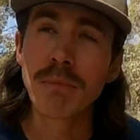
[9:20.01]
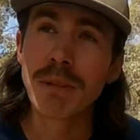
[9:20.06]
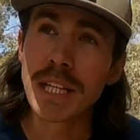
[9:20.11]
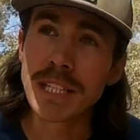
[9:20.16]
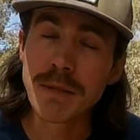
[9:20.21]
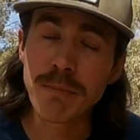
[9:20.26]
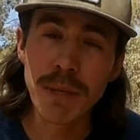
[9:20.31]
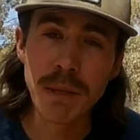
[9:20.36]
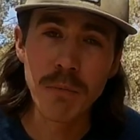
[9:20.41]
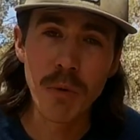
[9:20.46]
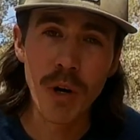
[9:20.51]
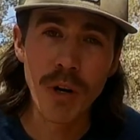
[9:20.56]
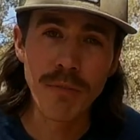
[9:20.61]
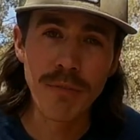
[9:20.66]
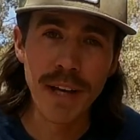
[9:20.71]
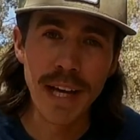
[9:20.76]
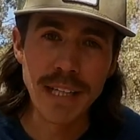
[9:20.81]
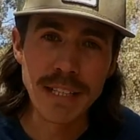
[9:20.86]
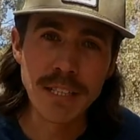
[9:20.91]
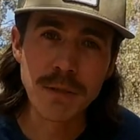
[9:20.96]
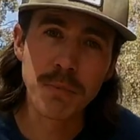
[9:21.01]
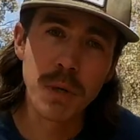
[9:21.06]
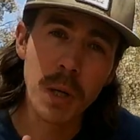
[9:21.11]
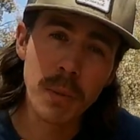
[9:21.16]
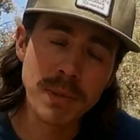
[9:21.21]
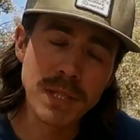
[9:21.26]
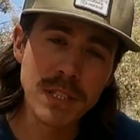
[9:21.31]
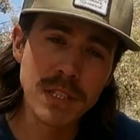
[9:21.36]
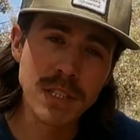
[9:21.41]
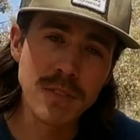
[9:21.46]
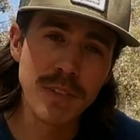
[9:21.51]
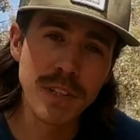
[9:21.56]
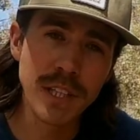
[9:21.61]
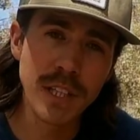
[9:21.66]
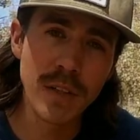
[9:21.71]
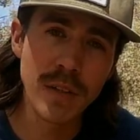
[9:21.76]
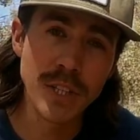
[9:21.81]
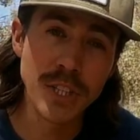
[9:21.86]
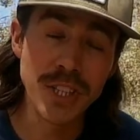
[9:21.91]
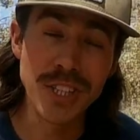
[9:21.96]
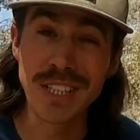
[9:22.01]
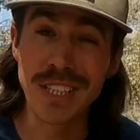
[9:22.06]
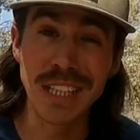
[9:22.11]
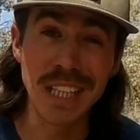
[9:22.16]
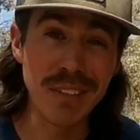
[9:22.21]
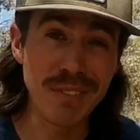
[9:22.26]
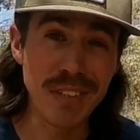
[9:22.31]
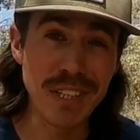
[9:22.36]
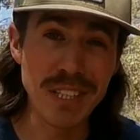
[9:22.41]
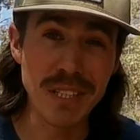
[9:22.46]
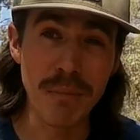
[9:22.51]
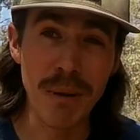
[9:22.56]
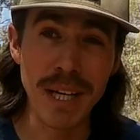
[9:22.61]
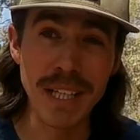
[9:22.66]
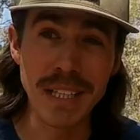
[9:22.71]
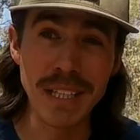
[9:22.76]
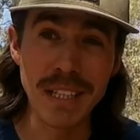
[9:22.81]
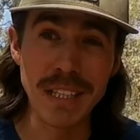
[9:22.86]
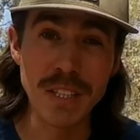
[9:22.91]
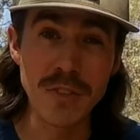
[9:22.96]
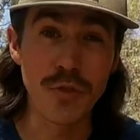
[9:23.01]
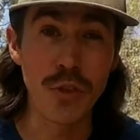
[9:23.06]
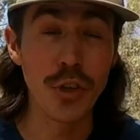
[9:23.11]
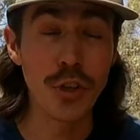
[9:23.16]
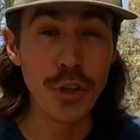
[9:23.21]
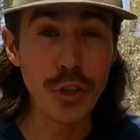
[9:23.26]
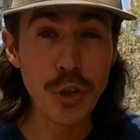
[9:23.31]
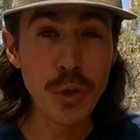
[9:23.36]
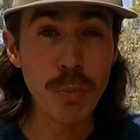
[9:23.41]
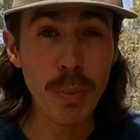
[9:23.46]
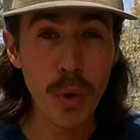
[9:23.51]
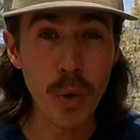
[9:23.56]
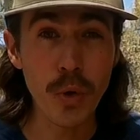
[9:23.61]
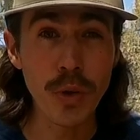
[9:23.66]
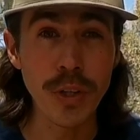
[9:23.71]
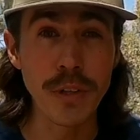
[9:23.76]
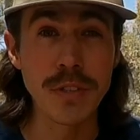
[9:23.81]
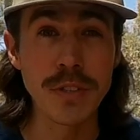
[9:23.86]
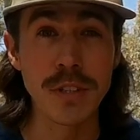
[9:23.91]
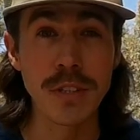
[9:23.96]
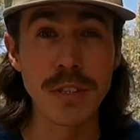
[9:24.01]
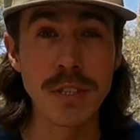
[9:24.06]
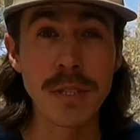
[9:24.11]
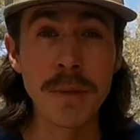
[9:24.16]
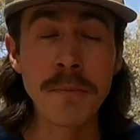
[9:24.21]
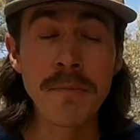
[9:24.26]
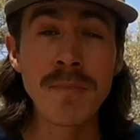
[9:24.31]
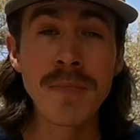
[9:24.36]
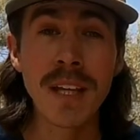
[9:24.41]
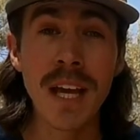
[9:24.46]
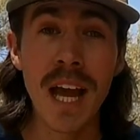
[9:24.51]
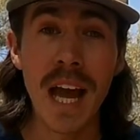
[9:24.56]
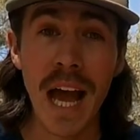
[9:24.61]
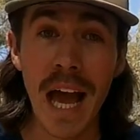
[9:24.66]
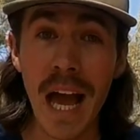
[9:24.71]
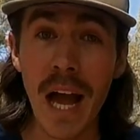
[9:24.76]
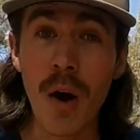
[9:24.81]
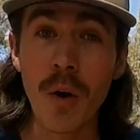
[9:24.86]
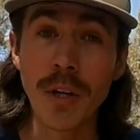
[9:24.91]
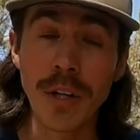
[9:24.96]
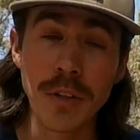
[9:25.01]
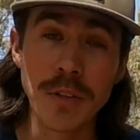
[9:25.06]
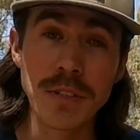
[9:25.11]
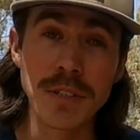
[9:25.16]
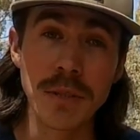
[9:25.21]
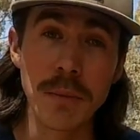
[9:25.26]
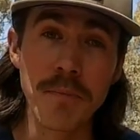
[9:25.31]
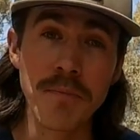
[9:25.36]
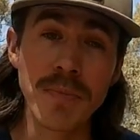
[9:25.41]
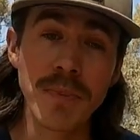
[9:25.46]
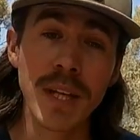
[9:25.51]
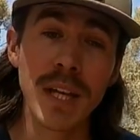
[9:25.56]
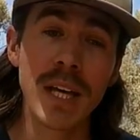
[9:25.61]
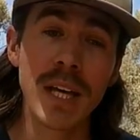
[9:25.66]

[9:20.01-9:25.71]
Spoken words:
That's a bit more advanced. The purpose of this video is just to give you some ideas for new pole users, how to use them.